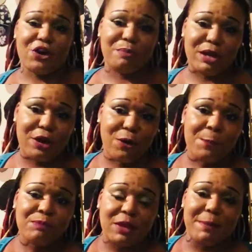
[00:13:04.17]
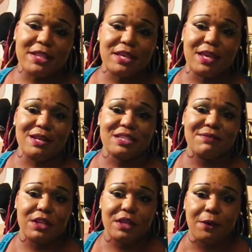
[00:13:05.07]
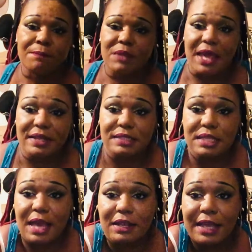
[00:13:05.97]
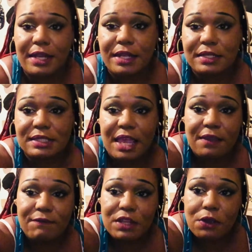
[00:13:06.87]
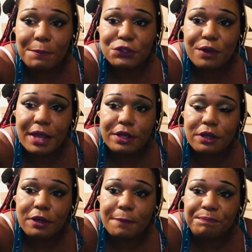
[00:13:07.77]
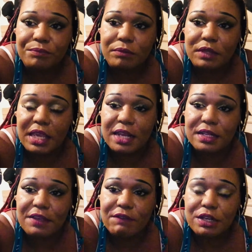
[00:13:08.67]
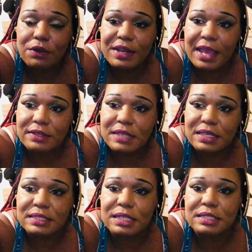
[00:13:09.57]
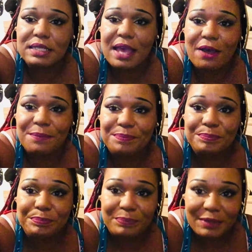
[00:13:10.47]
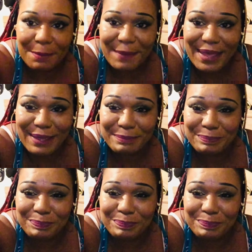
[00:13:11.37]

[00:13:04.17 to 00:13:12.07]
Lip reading: upload. I'm about to end this video. I'll see y'all later in the second video. I'm gonna try to edit that video down so I can send it to y'all. Bye.